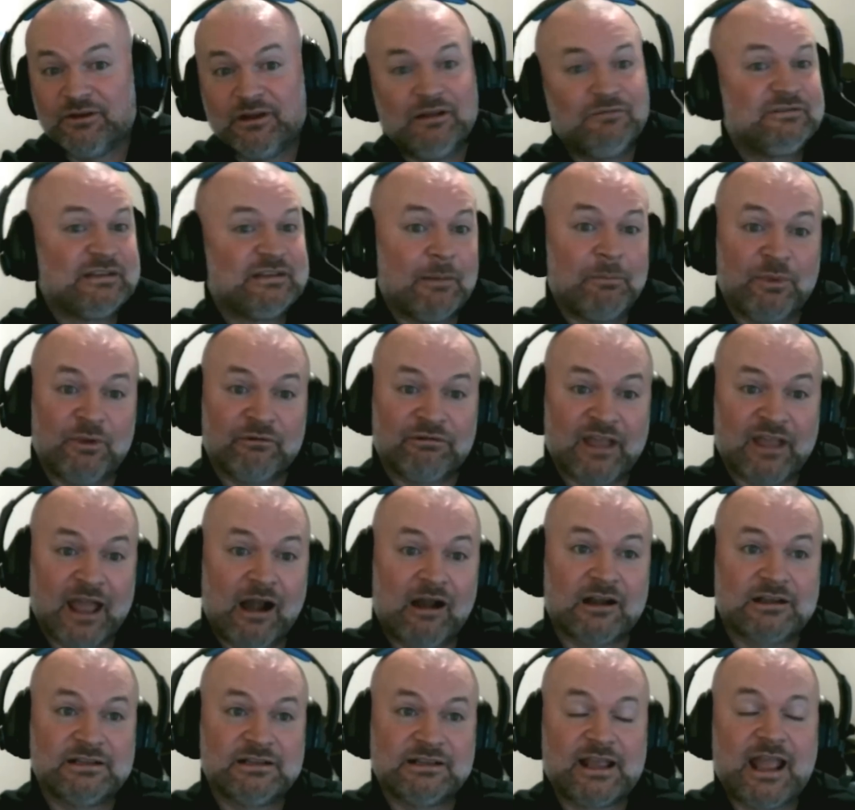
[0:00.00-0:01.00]
If Depth of
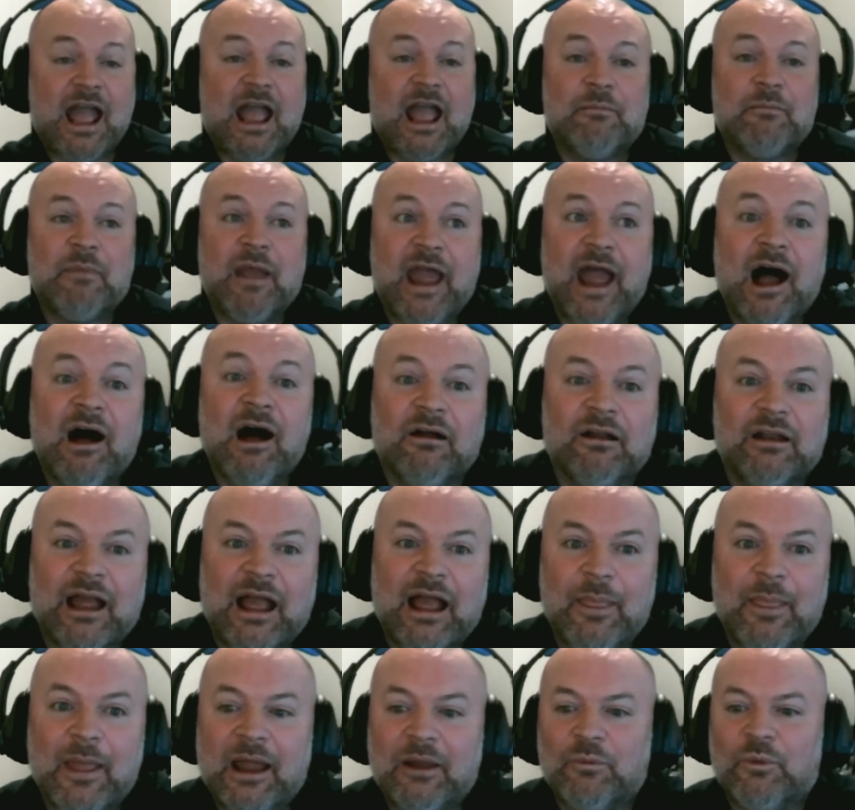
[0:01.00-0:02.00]
Character came out
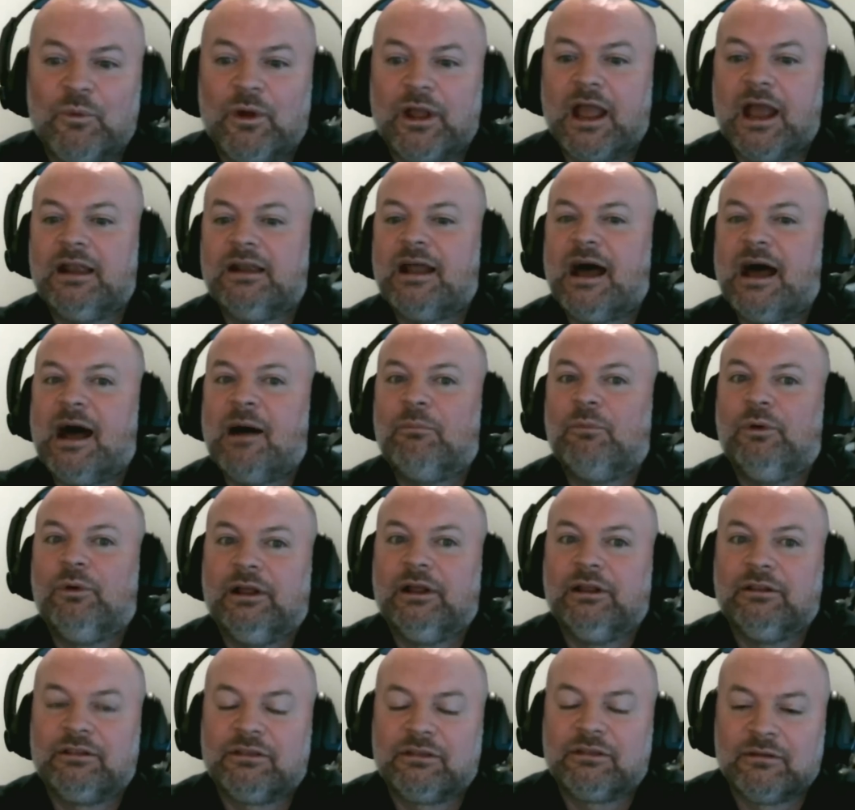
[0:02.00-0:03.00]
and then we end up
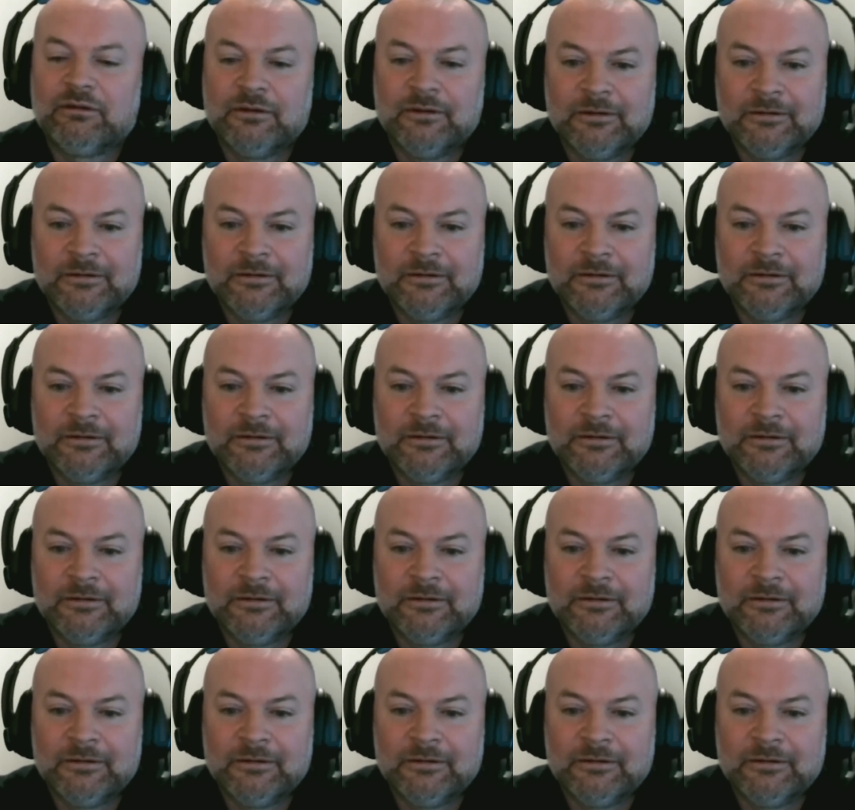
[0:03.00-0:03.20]
with,